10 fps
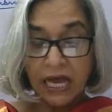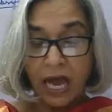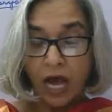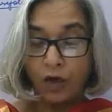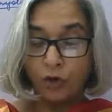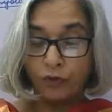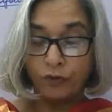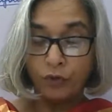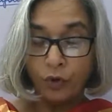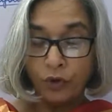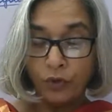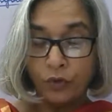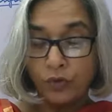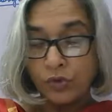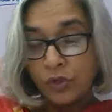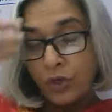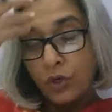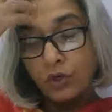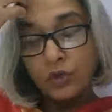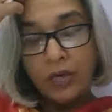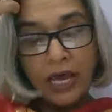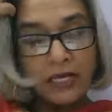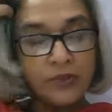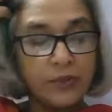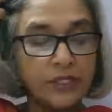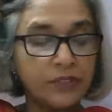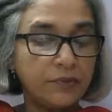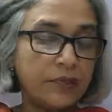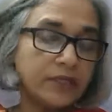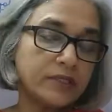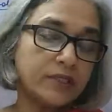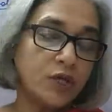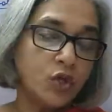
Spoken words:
are of no use to land vertebrates.